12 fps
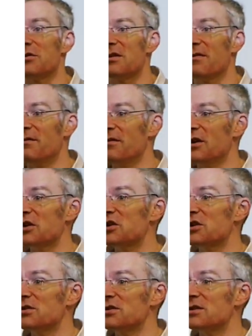different
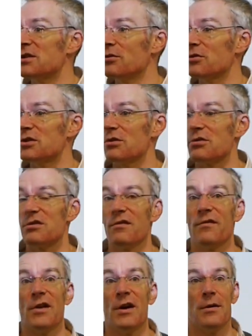versions, and all sorts
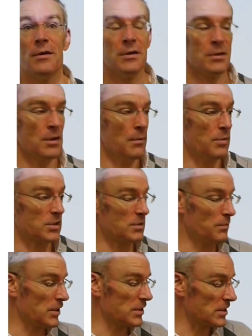of bits and
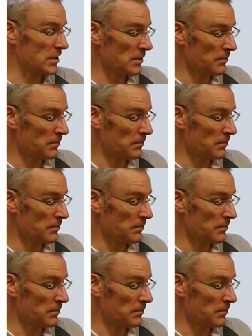pieces.